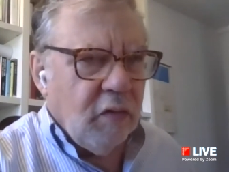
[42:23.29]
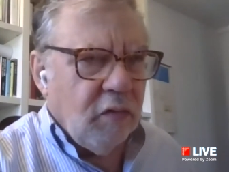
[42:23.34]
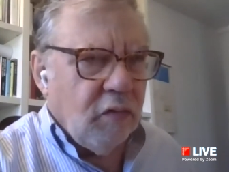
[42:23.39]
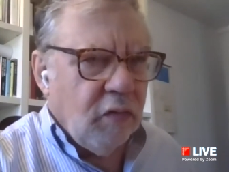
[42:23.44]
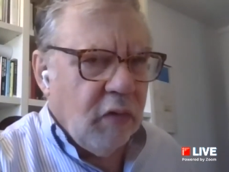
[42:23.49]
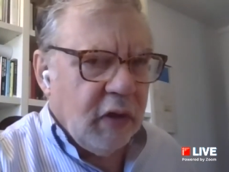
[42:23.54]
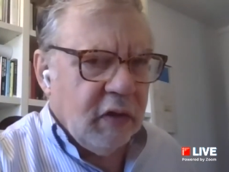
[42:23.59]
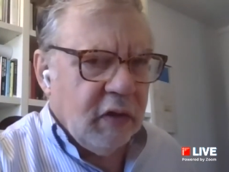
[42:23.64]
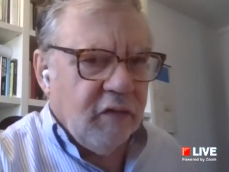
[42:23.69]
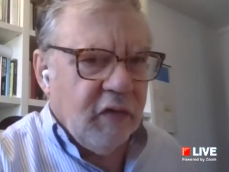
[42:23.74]

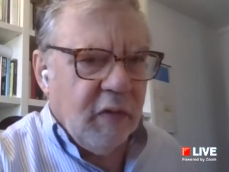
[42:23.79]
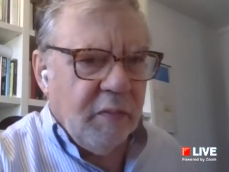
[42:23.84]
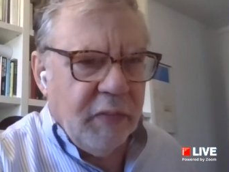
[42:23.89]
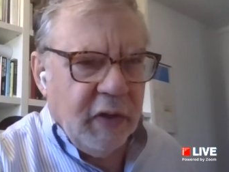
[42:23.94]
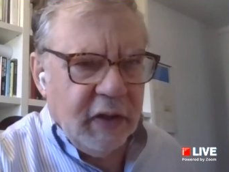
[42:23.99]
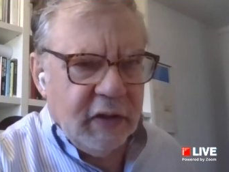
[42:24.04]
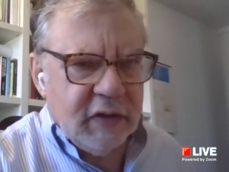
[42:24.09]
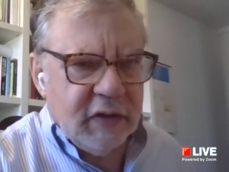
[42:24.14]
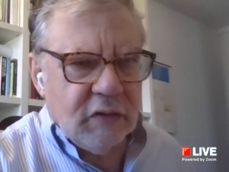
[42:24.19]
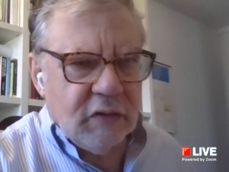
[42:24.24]
one of the
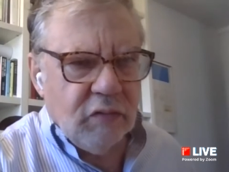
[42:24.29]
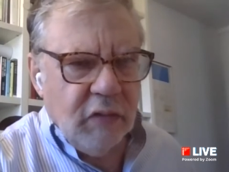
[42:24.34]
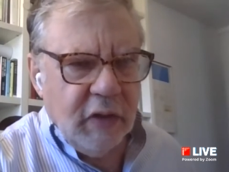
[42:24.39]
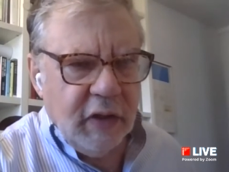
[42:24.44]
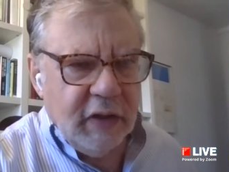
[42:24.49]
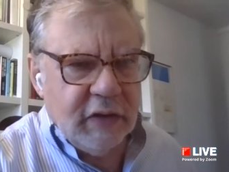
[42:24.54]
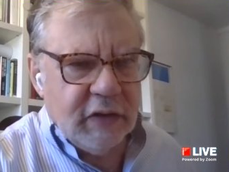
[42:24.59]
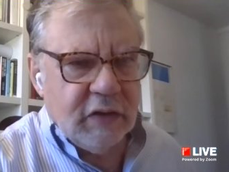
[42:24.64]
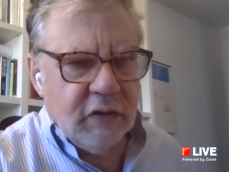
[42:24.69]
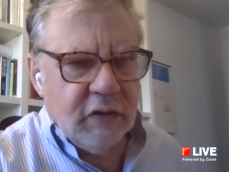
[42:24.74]
best
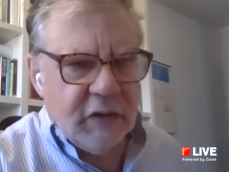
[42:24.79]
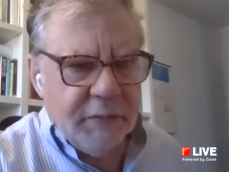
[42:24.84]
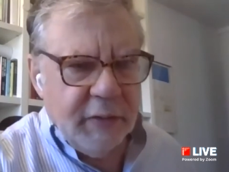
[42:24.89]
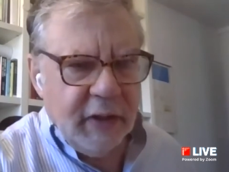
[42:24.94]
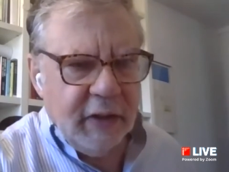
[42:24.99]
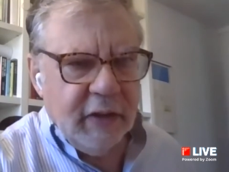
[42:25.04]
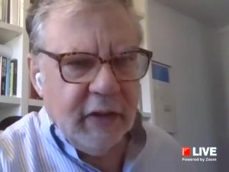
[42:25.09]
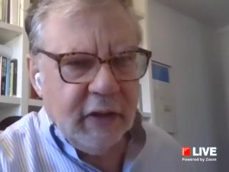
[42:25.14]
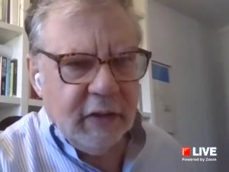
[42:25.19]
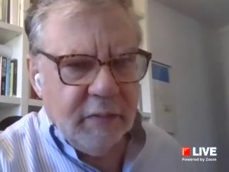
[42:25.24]
ways to
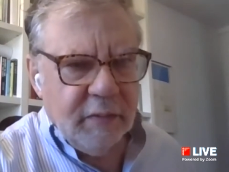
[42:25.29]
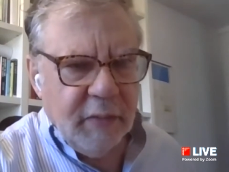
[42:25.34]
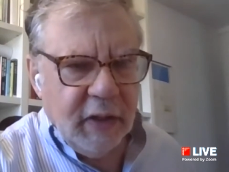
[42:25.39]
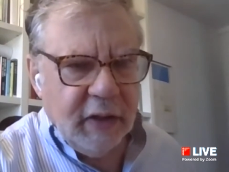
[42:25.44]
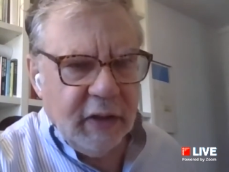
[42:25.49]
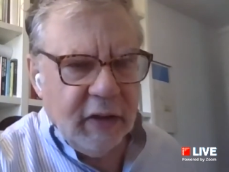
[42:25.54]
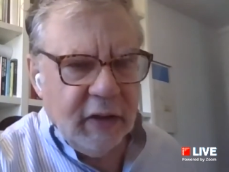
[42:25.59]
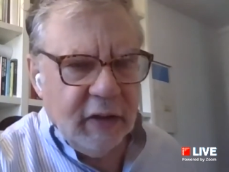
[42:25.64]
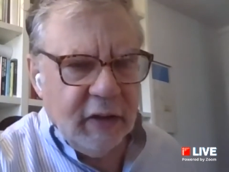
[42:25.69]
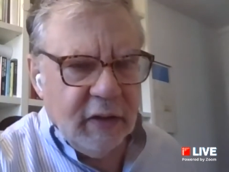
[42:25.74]
spend that
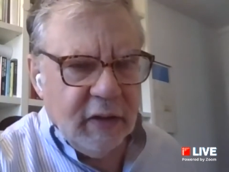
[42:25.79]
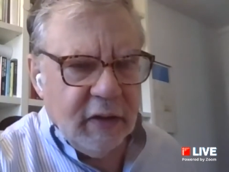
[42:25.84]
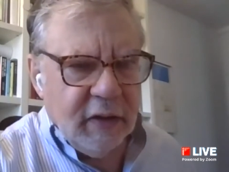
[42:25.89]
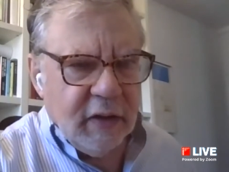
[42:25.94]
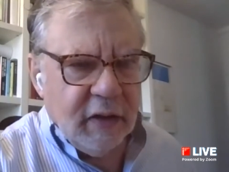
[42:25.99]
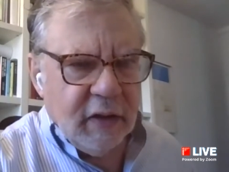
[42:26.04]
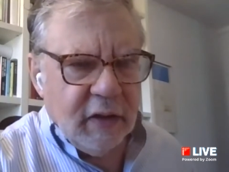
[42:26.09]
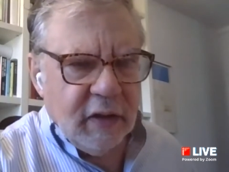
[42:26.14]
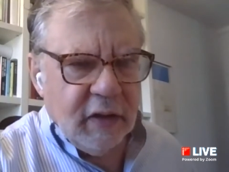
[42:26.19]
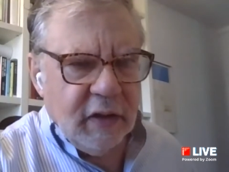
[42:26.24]
money
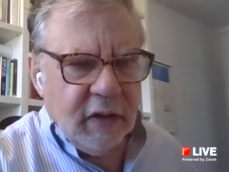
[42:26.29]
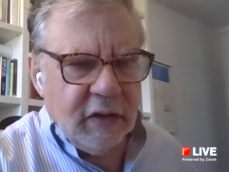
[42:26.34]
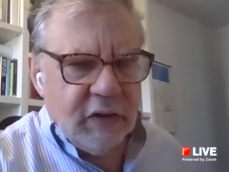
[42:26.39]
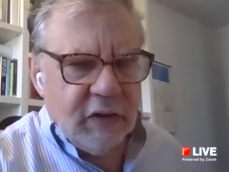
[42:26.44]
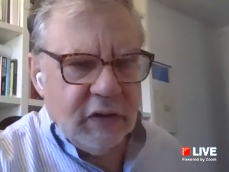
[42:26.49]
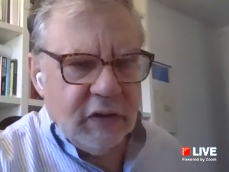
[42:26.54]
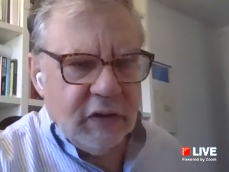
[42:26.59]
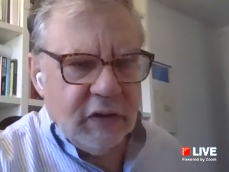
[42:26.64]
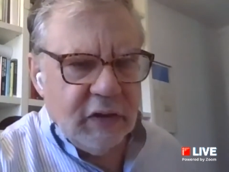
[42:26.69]
is